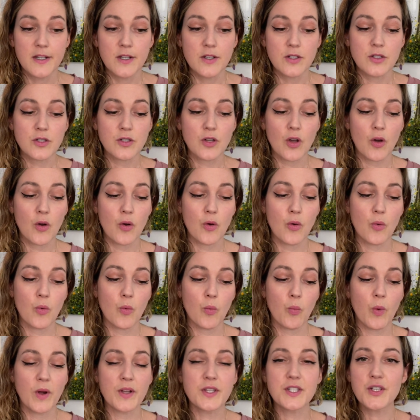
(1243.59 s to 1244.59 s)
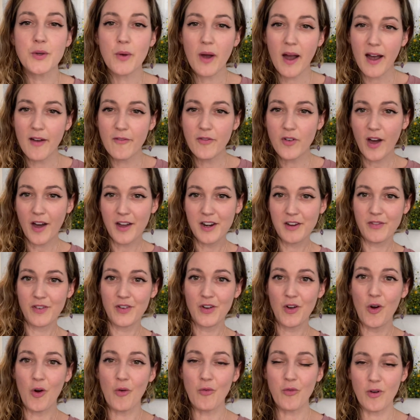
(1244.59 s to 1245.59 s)
So once you have kind of
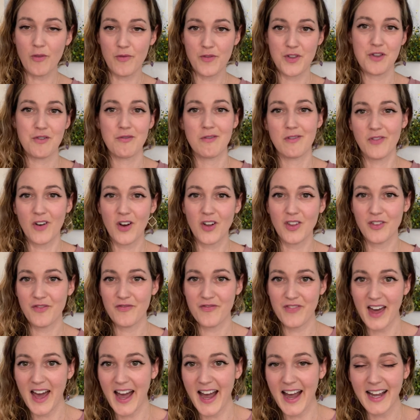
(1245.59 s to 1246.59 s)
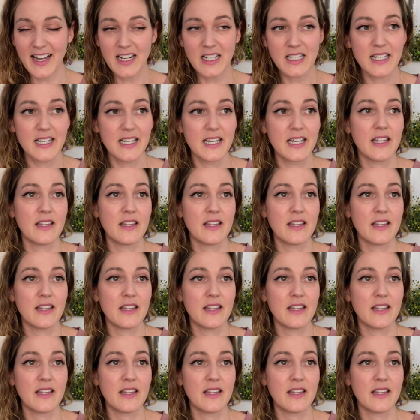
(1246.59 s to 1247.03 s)
an overview of all of that,